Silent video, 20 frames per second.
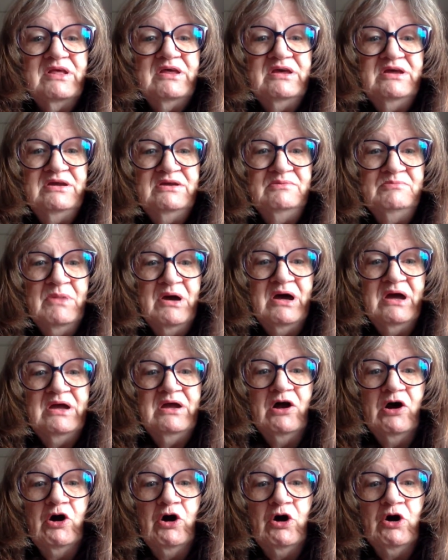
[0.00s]
in
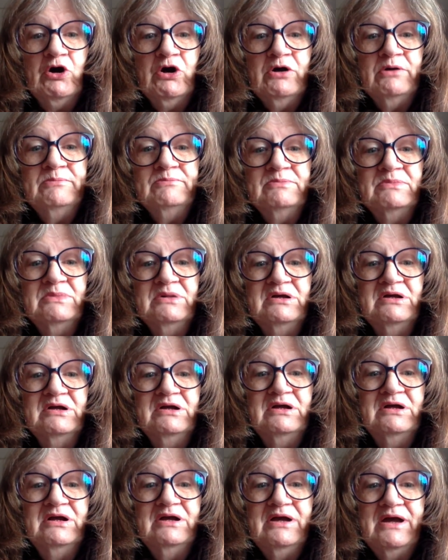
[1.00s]
my arm
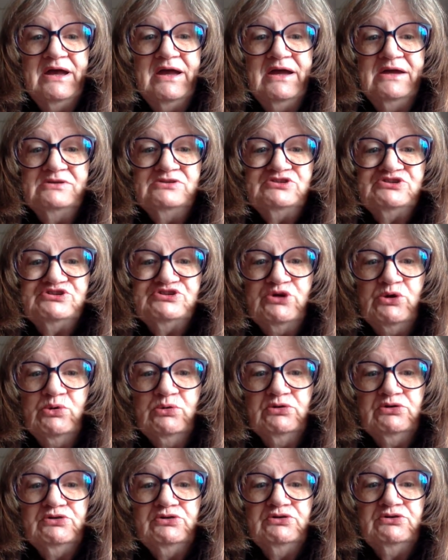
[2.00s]
and
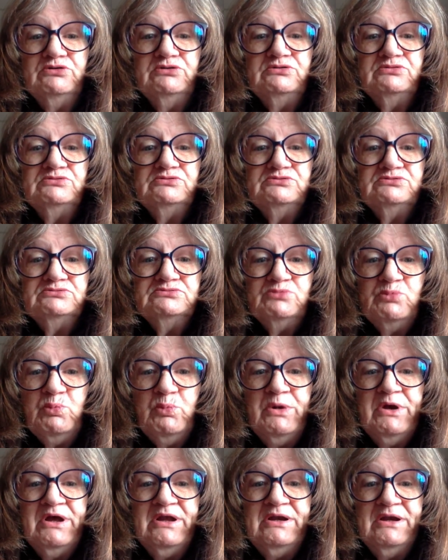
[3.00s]
shoulder
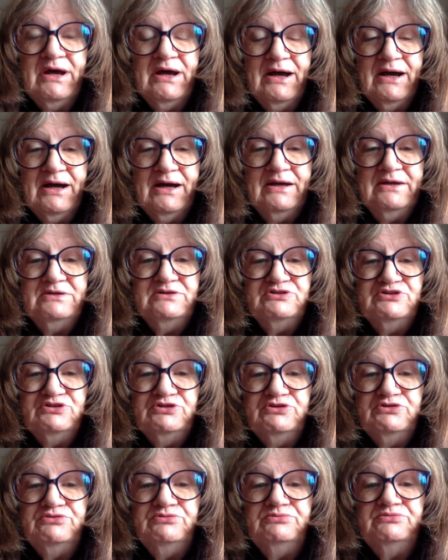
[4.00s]
when I
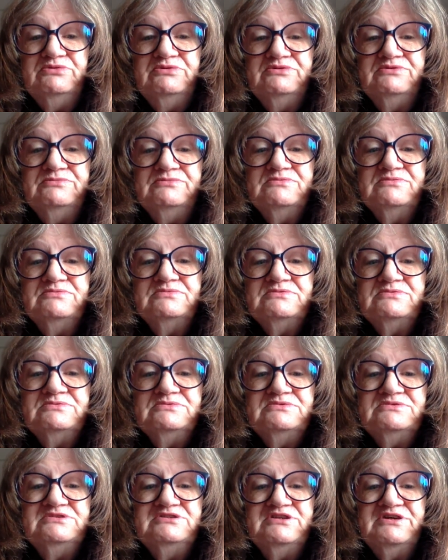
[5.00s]
do
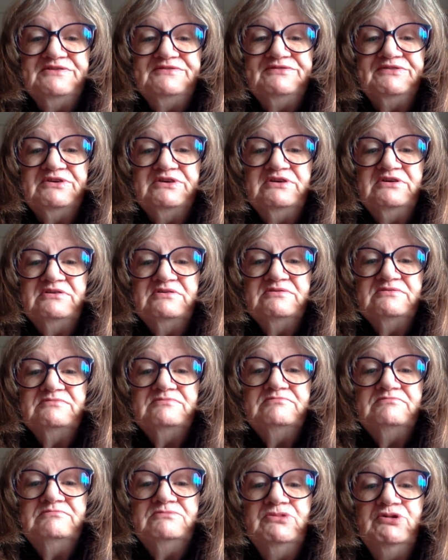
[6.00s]
different
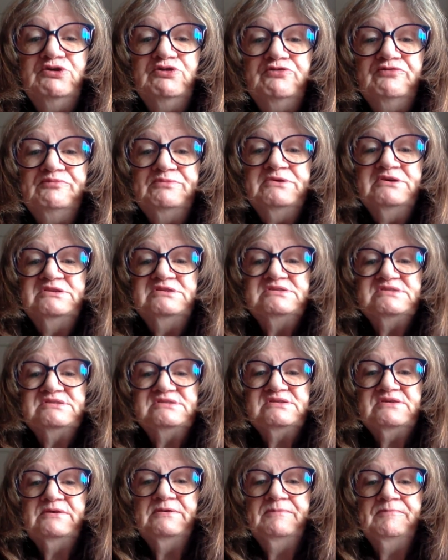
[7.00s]

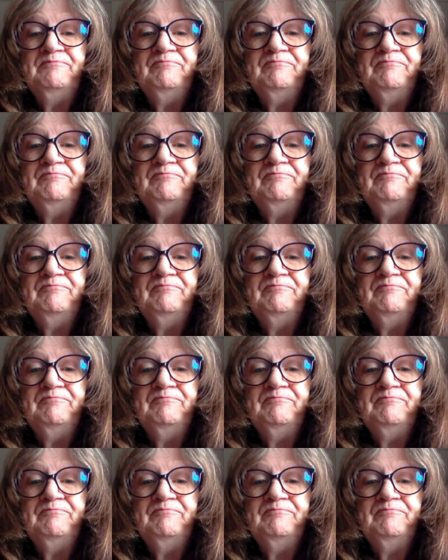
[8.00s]
movements